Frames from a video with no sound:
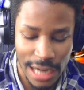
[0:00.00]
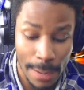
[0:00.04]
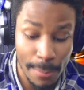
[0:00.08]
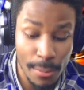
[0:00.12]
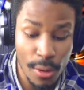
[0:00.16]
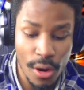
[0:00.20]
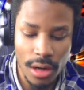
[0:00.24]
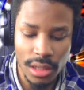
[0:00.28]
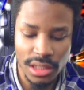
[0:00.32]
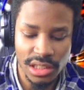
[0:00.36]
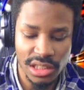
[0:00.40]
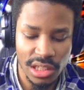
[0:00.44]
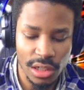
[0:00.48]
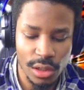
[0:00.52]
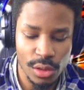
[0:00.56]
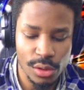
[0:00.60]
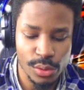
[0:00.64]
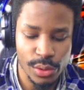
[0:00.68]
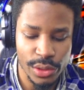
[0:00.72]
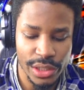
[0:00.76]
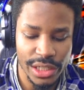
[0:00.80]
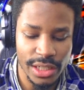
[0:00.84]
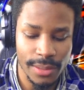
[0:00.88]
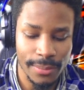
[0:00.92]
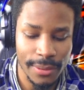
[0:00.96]
I'm more so
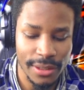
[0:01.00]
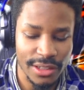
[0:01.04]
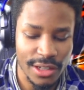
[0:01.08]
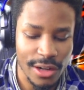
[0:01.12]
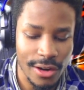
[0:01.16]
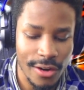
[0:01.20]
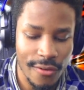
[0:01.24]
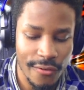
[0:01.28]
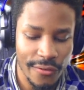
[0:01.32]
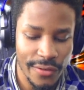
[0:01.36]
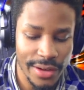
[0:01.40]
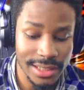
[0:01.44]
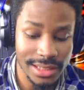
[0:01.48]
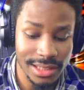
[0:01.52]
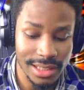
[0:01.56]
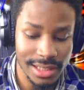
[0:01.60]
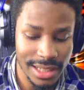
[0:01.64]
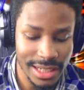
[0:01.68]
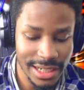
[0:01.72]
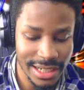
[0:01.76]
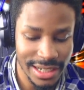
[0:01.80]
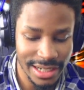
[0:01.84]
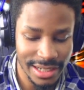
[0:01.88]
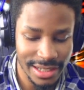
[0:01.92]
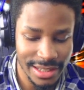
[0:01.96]
worried about Golden Freezer
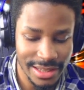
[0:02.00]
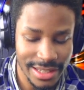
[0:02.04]
than